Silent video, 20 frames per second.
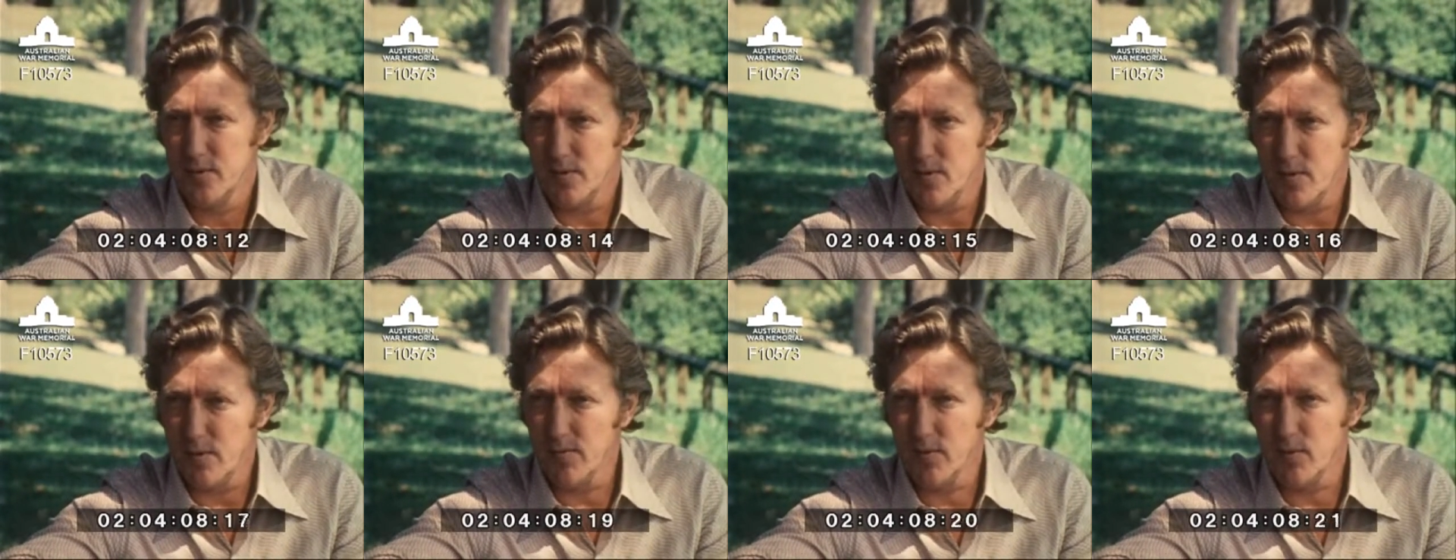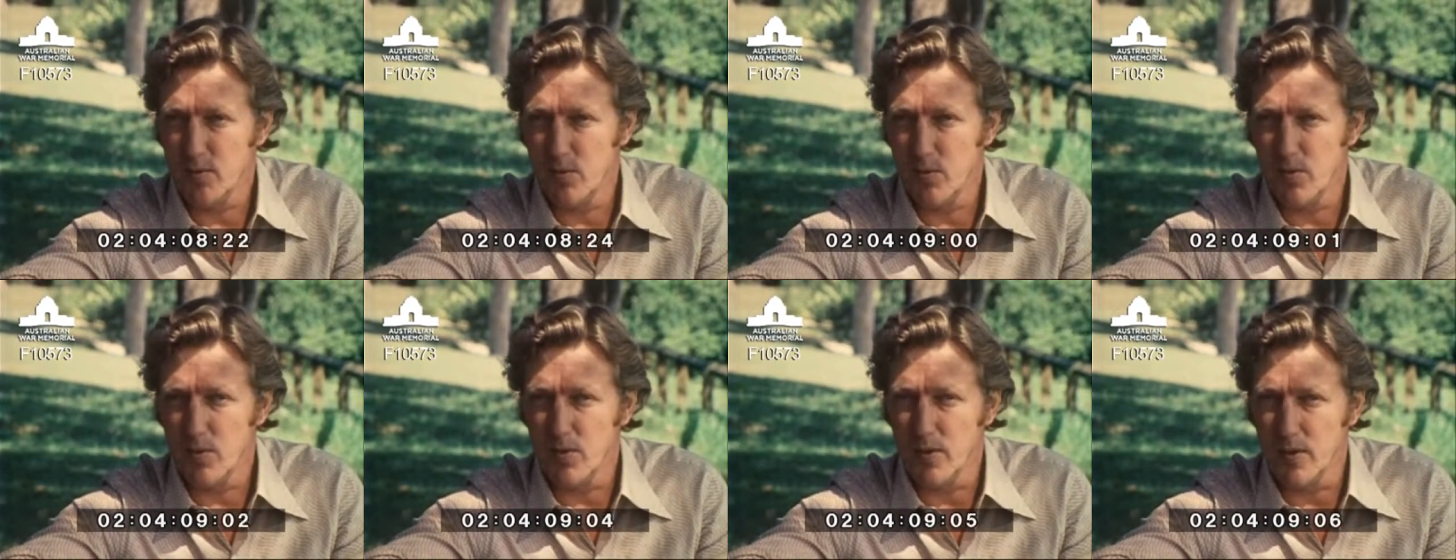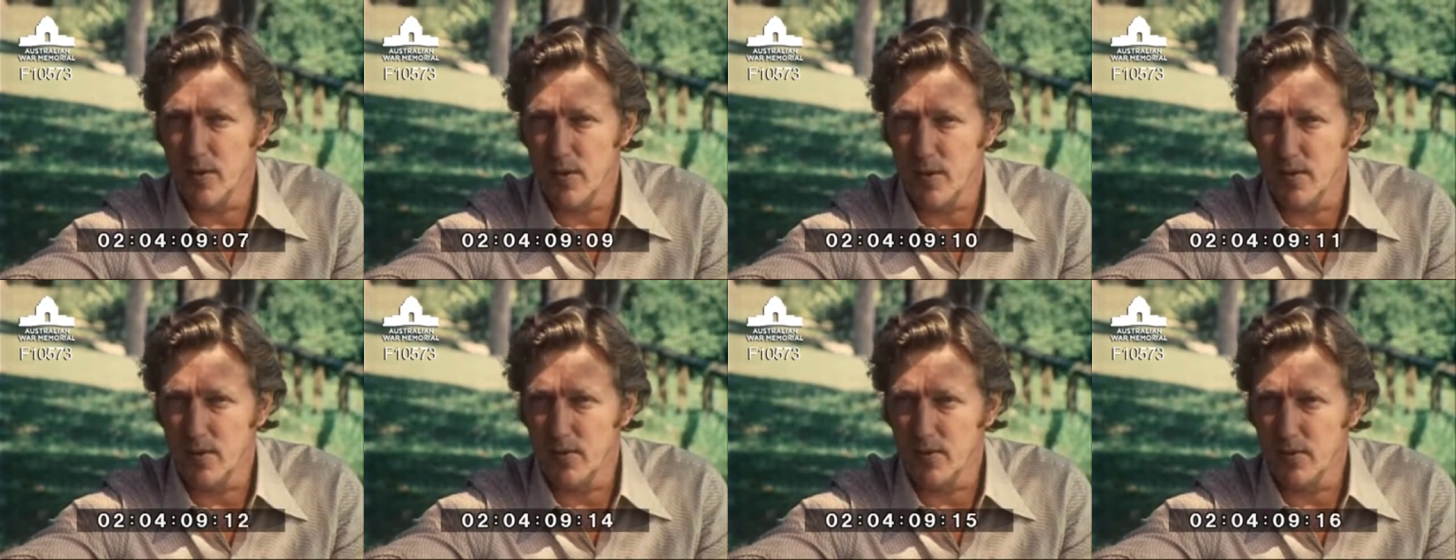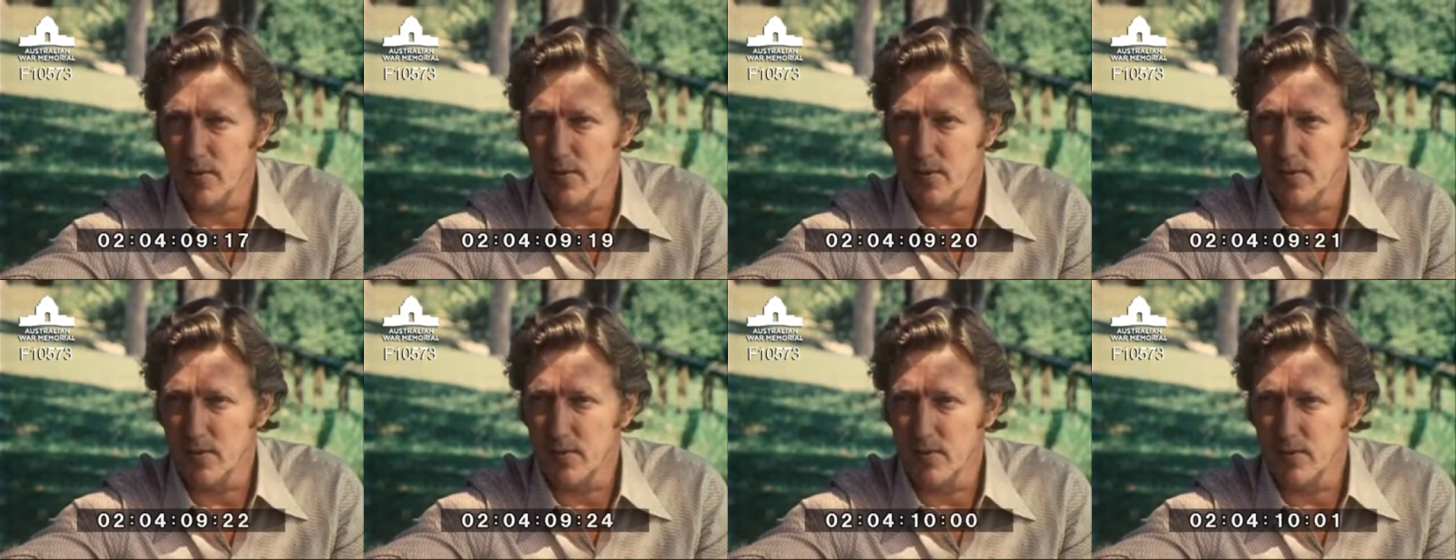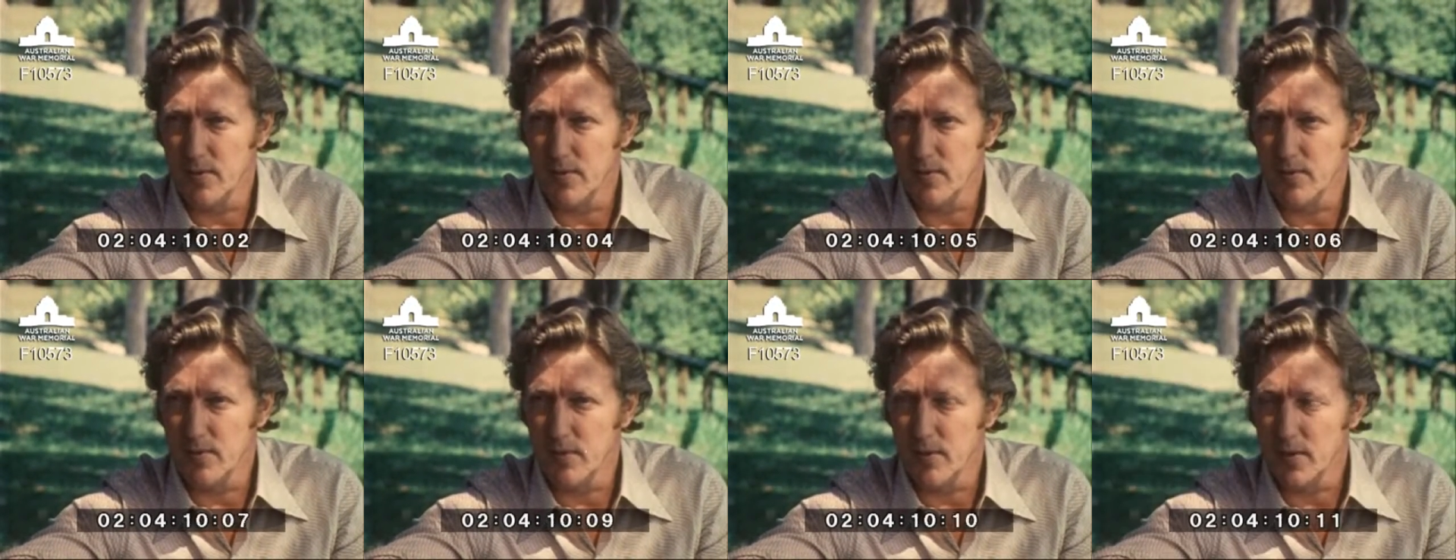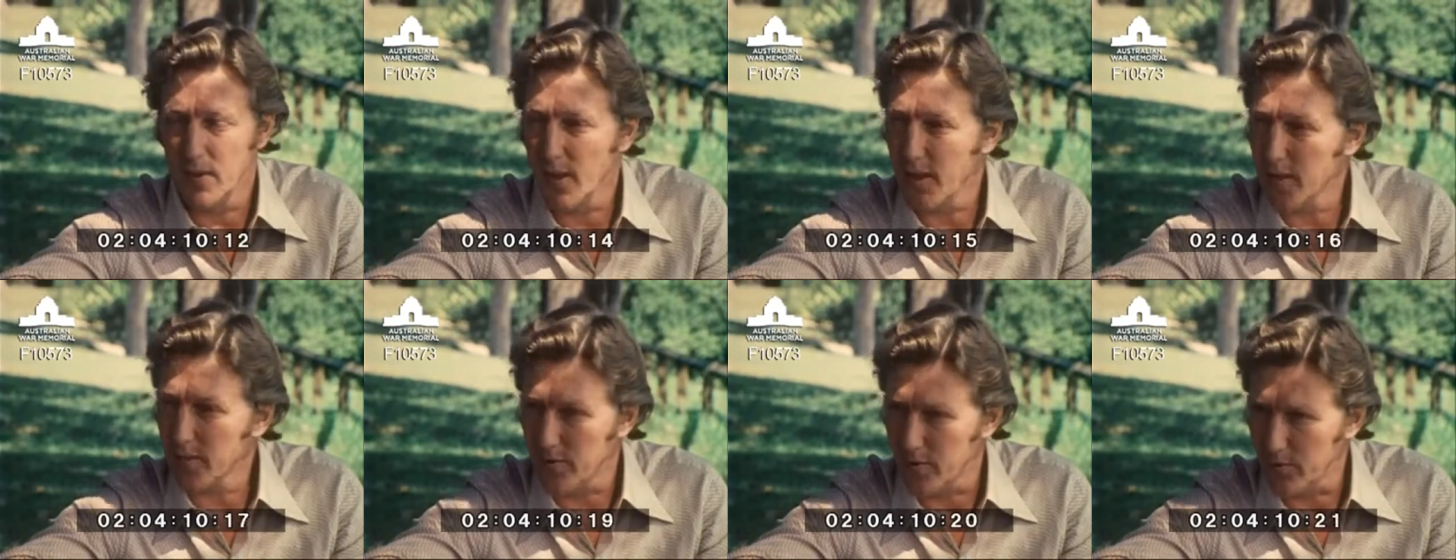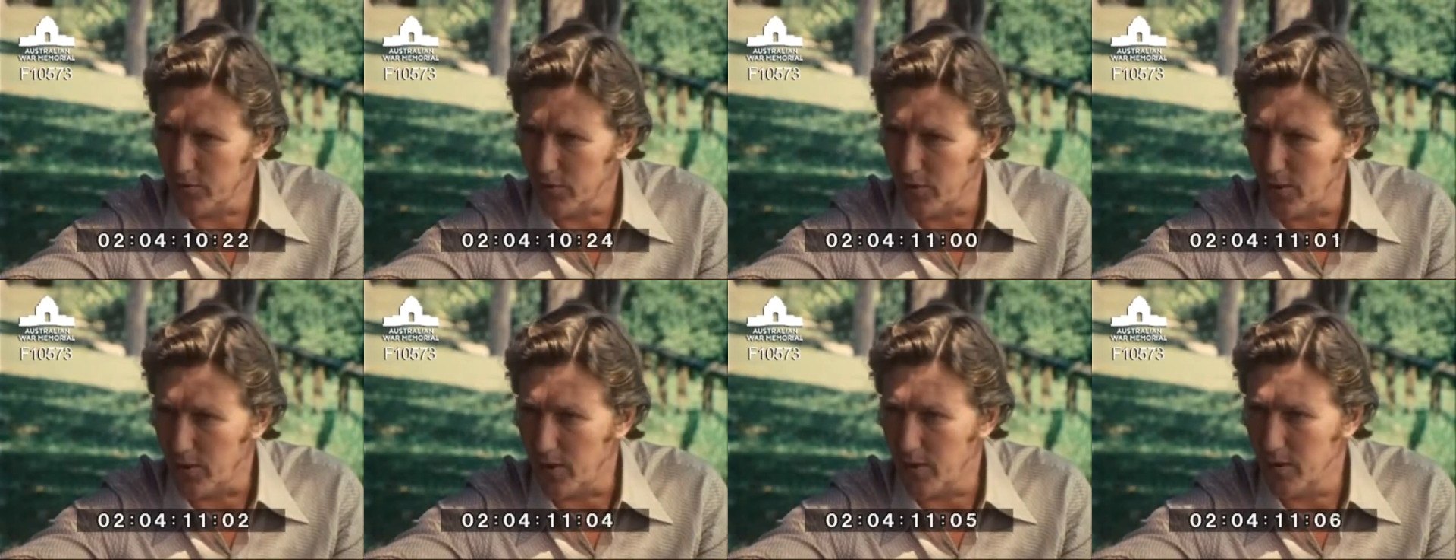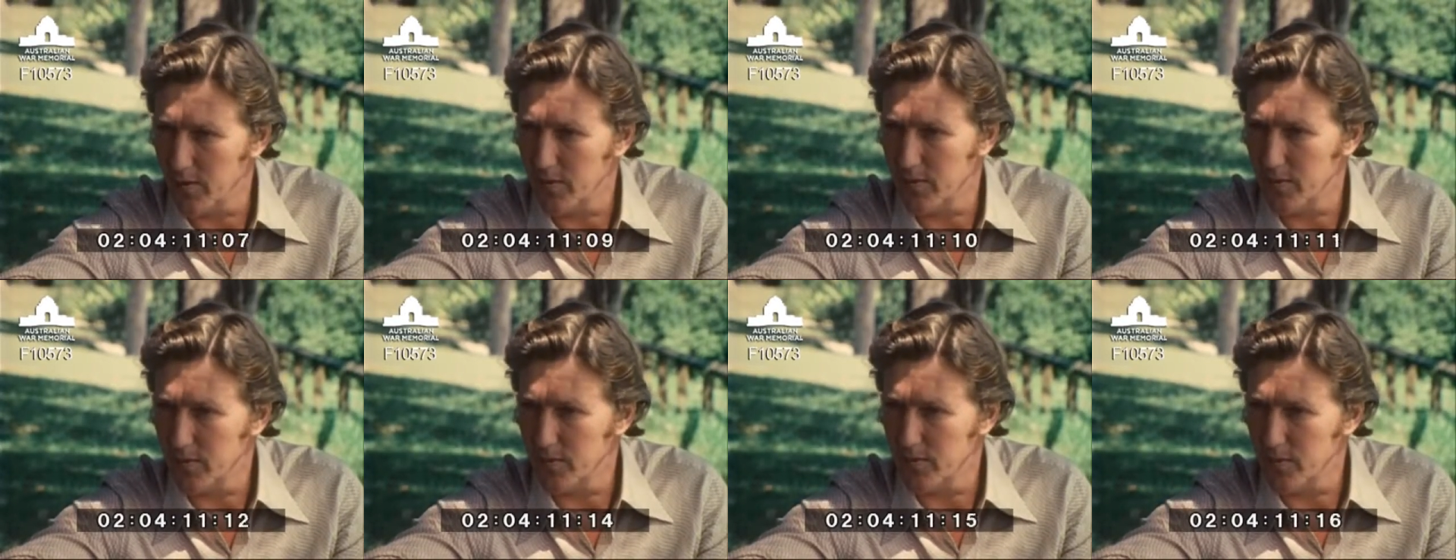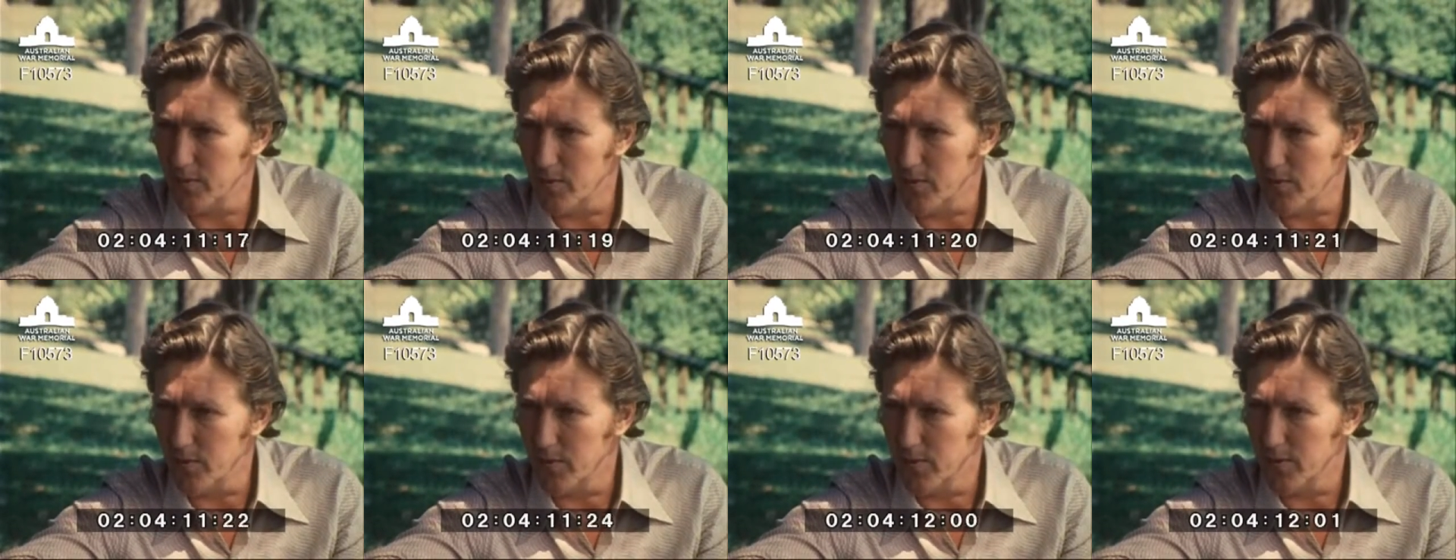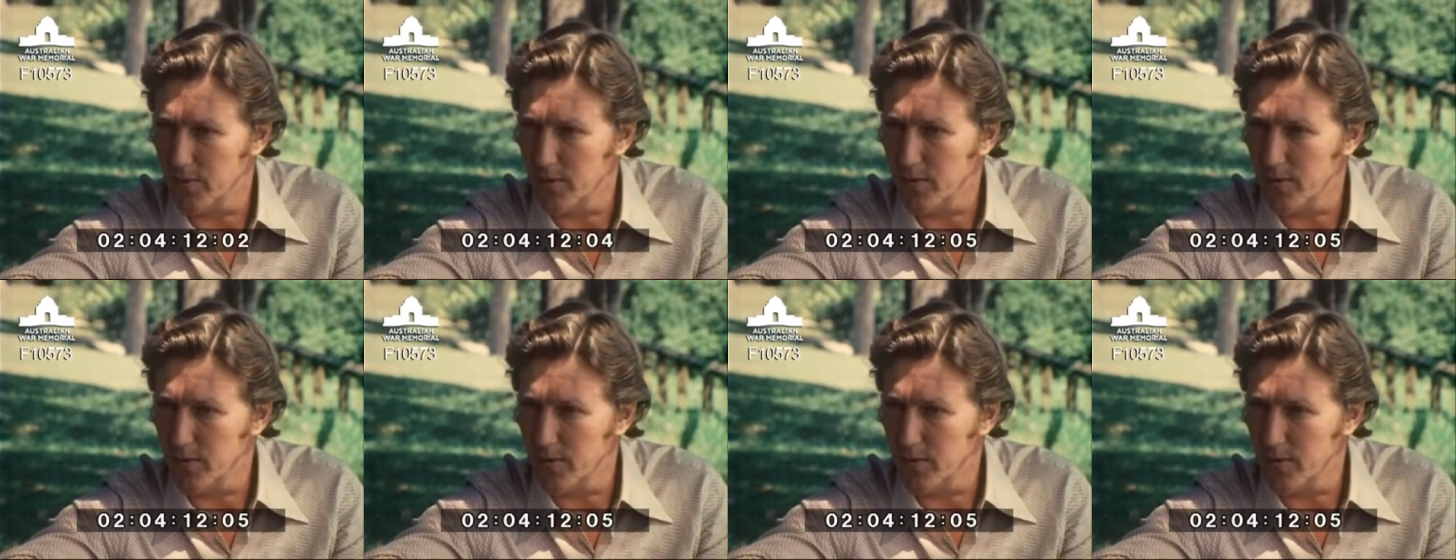of the war and the, of the ugly side of war,